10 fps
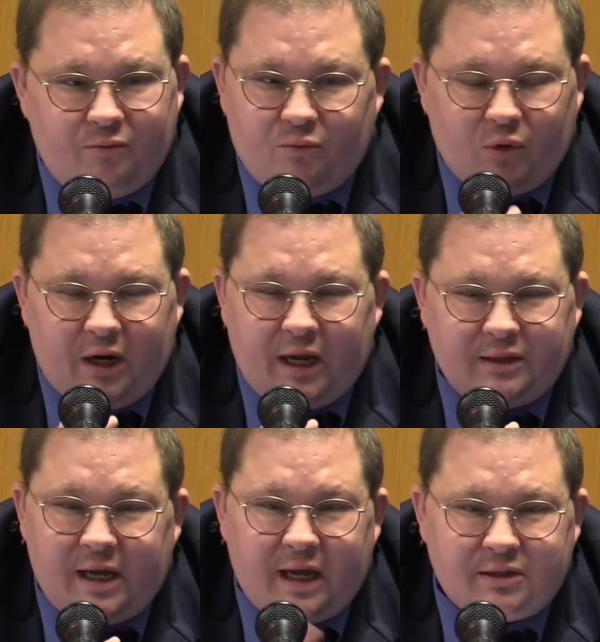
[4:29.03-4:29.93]
right on
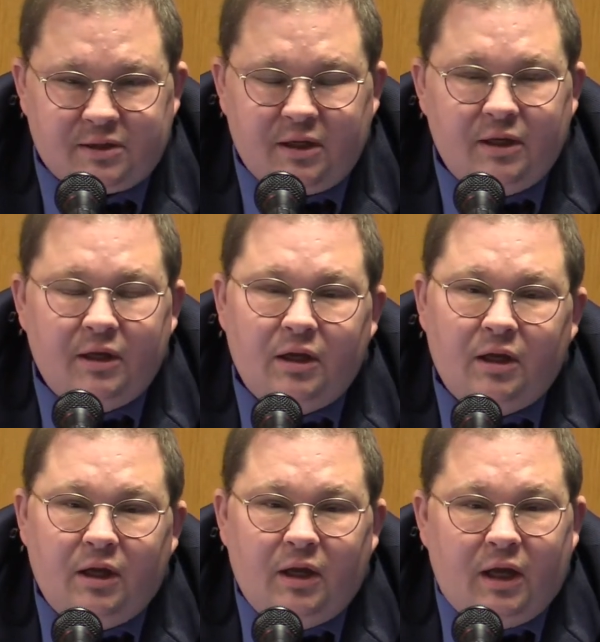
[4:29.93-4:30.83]
task.
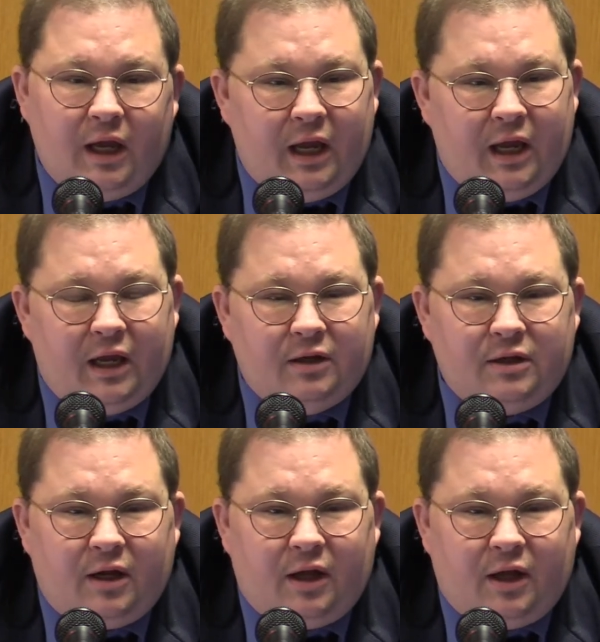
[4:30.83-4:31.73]
And
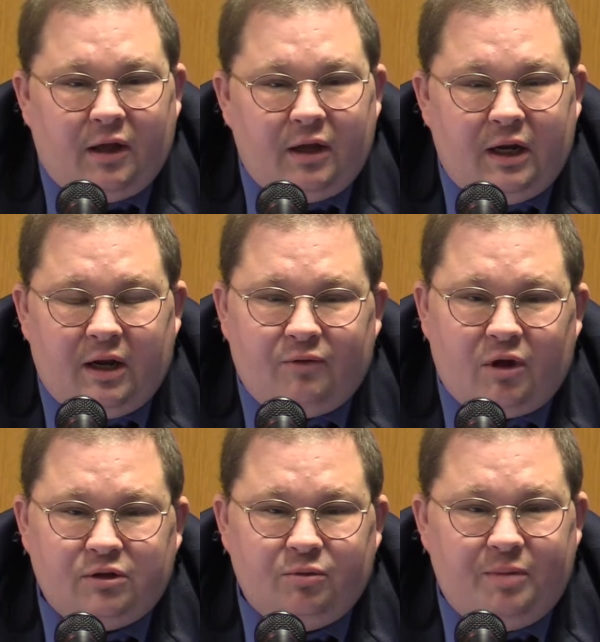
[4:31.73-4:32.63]
I've
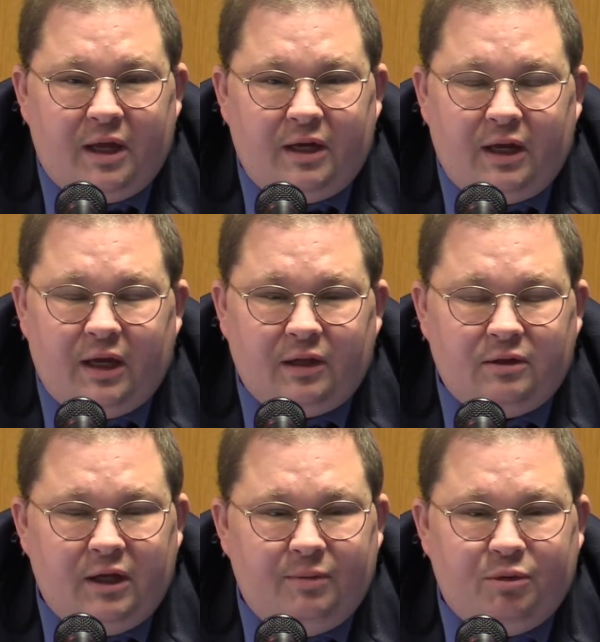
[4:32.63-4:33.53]
also been at
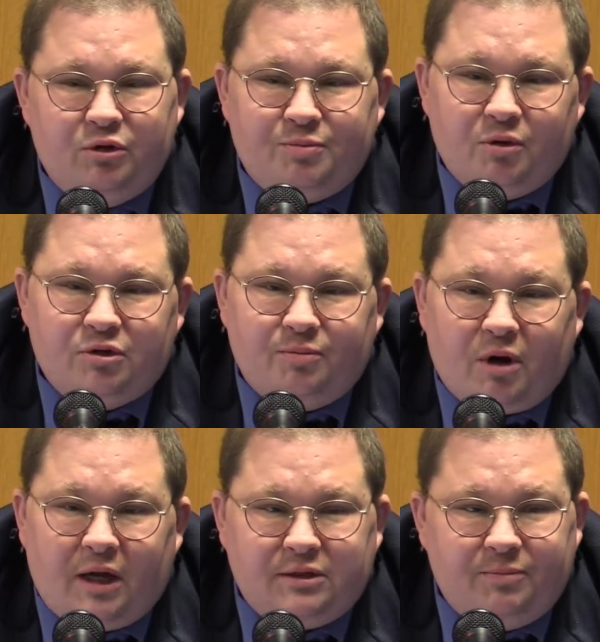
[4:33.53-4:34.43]
the Blues, Brews, and
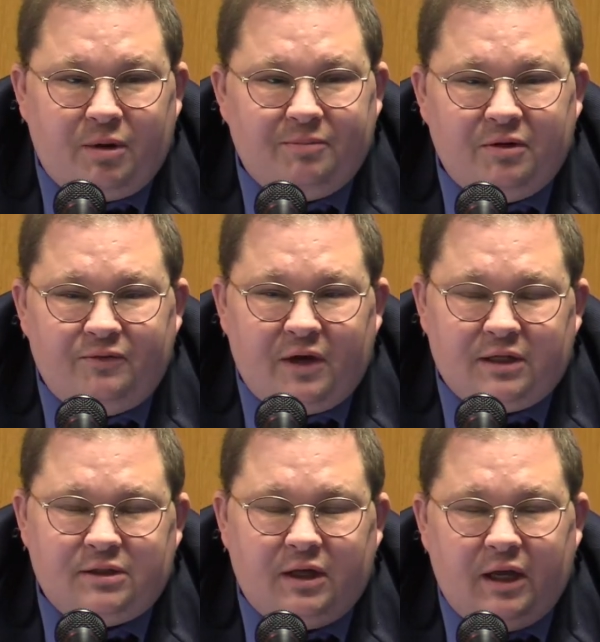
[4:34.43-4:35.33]
Brats and Pumpkin
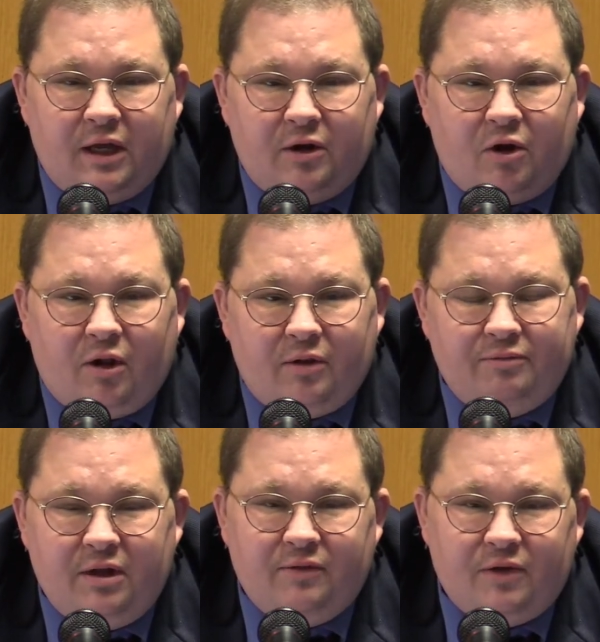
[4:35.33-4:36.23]
Fest and all of
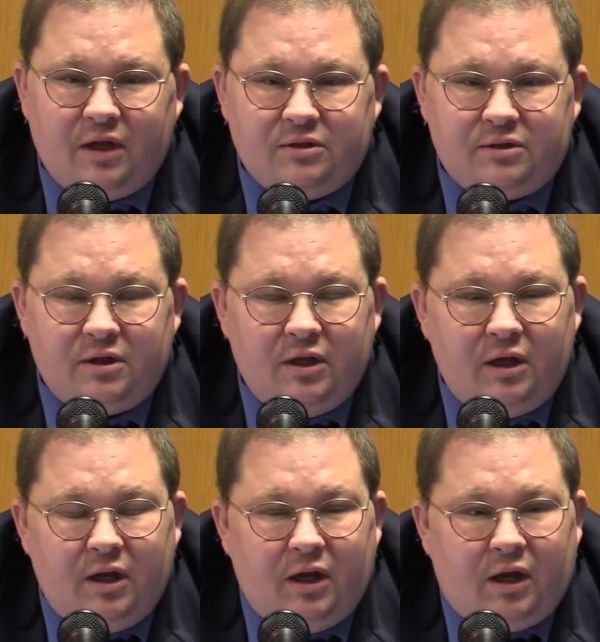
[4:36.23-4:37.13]
the events.
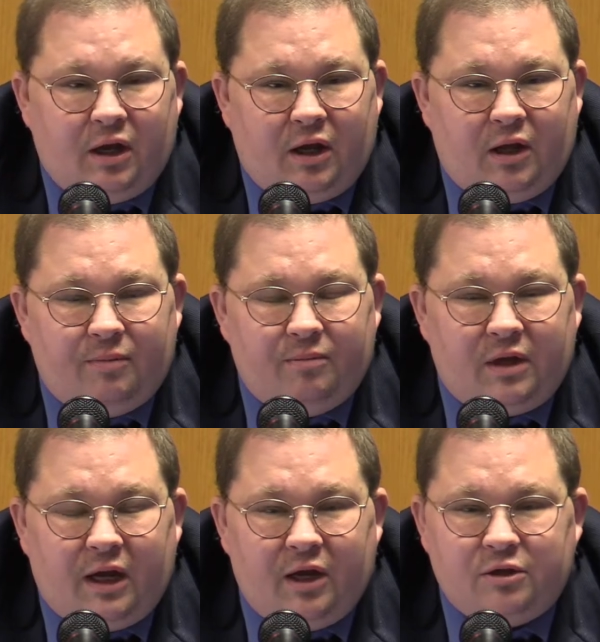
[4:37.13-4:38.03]

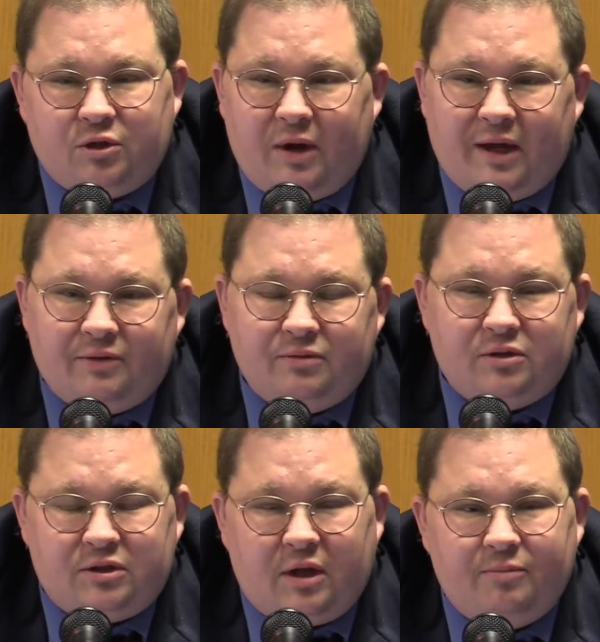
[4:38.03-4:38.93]
I also have
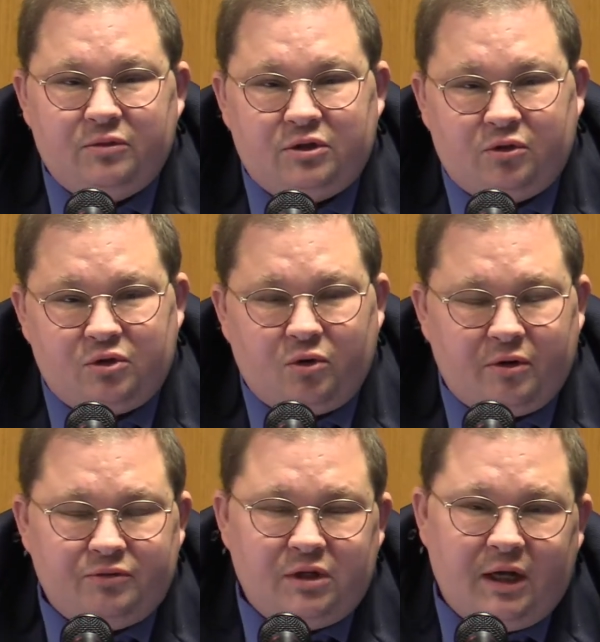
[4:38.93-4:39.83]
some sort
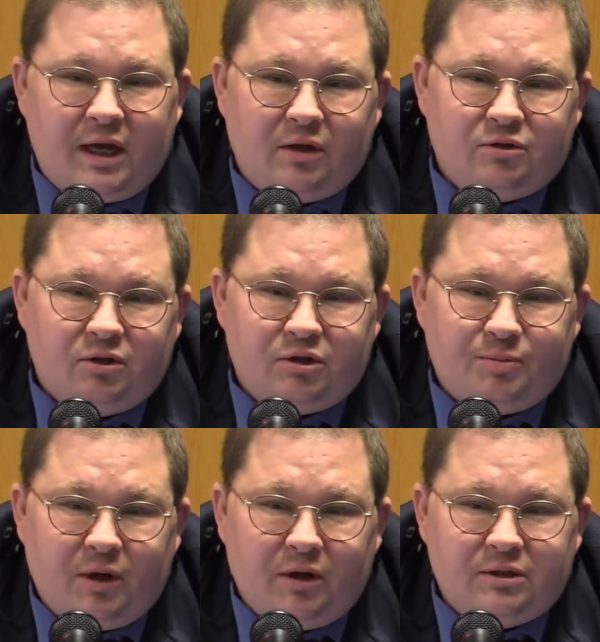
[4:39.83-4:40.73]
of city council
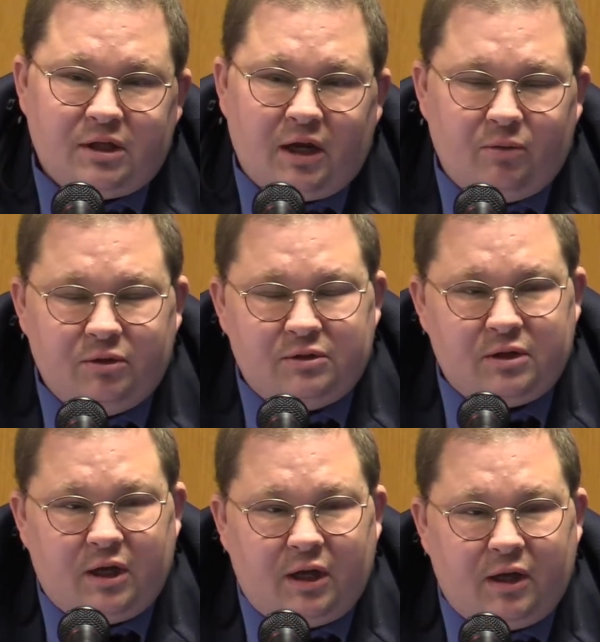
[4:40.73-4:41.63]
experience. I was
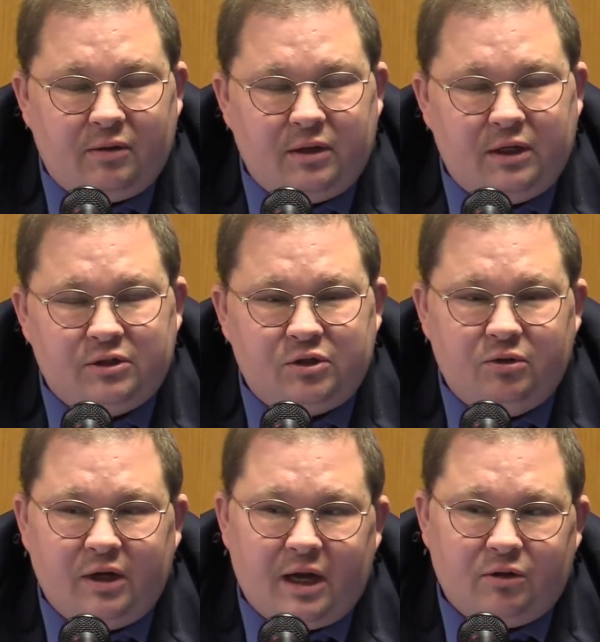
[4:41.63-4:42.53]
a
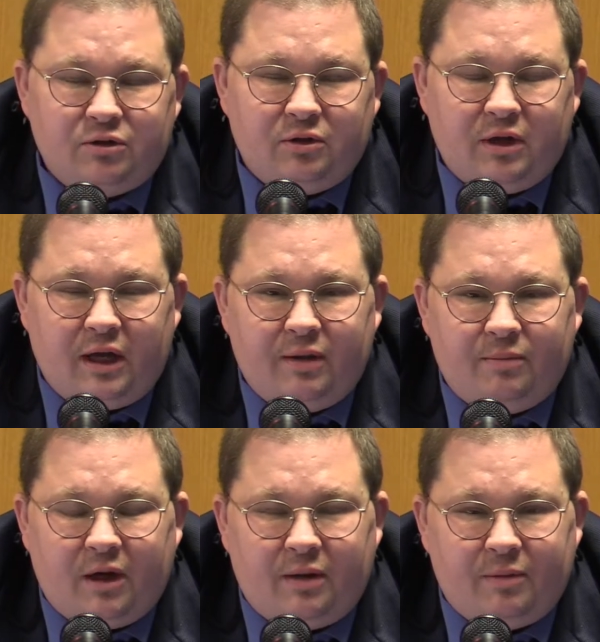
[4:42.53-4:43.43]
student council and
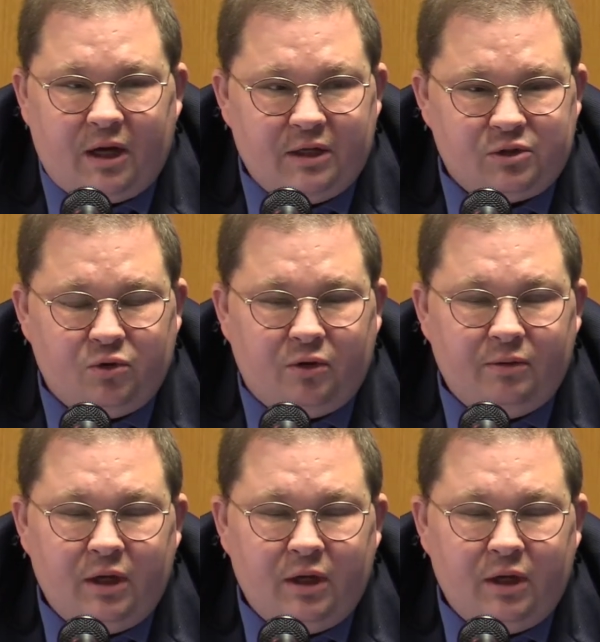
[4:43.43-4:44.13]
on my high school,